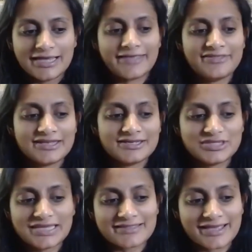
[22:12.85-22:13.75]
And then you
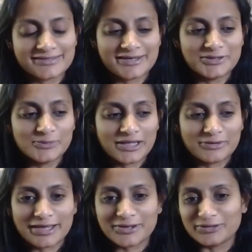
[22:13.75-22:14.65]
take that and then you apply
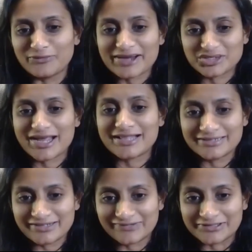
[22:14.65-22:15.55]
what I call a
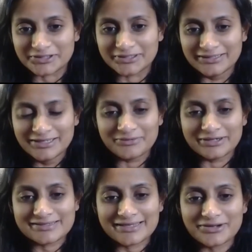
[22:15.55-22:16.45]
rationality filter, where
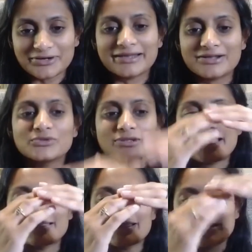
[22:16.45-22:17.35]
it's like, all right, cool,
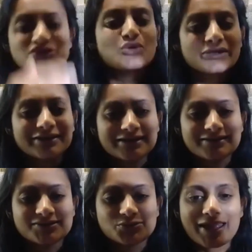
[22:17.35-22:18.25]
I scored it in
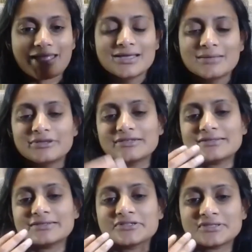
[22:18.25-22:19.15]
this way, but is
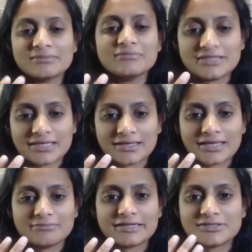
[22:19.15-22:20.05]
there something
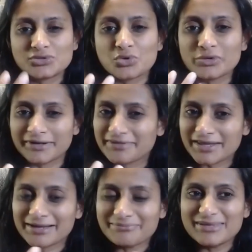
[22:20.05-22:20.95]
in my scoring
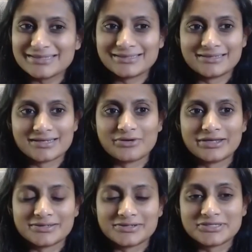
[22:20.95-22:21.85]
that I missed that I didn't
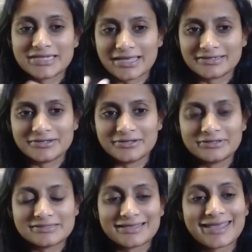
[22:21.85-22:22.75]
quite understand, you know?
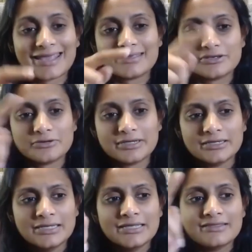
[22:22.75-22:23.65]
And it's like, hey, you know
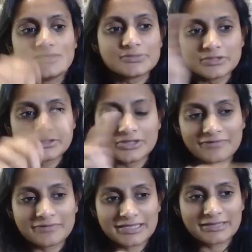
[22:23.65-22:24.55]
what, this one could
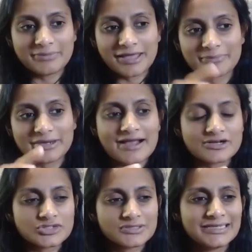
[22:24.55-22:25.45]
have a big impact, but
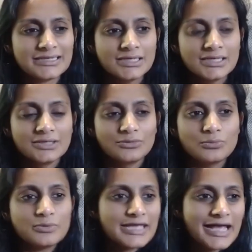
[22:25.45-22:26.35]
actually,
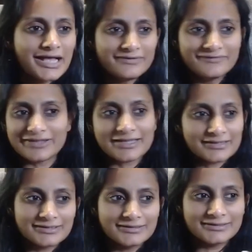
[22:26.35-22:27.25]
we have, like,
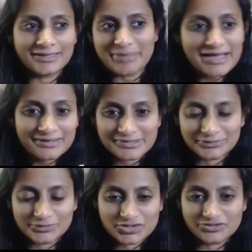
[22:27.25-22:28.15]
a backup
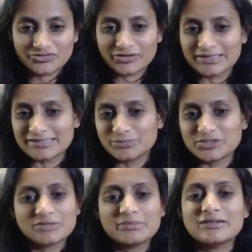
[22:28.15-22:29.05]
solution for this,
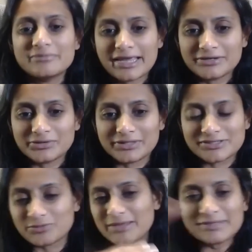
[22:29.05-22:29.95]
which can be done manually.
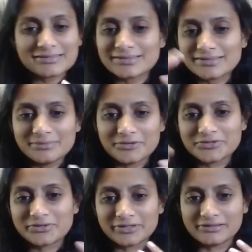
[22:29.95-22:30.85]
So maybe this isn't the
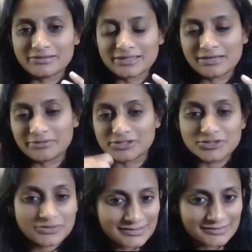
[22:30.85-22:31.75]
most critical thing. We could
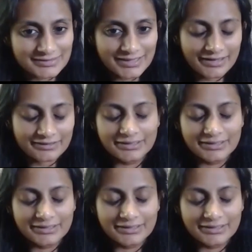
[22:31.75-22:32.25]
do this instead.